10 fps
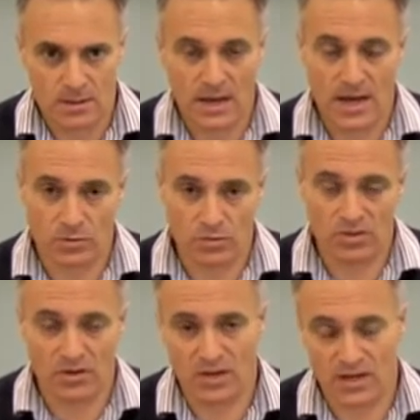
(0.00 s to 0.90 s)
and
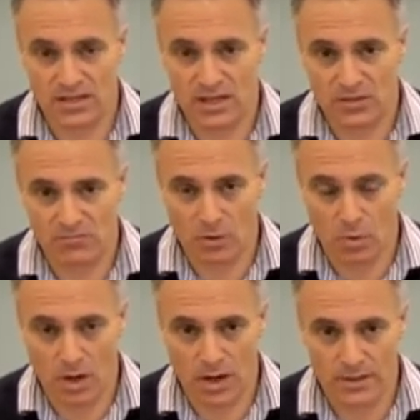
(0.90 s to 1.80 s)
also the extension
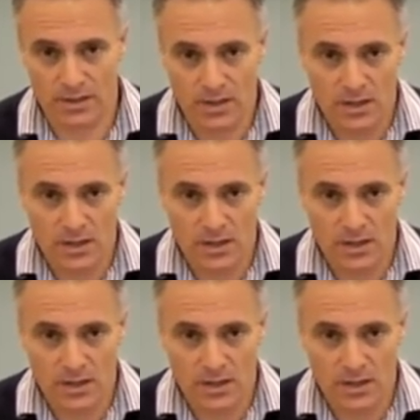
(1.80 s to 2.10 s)
required.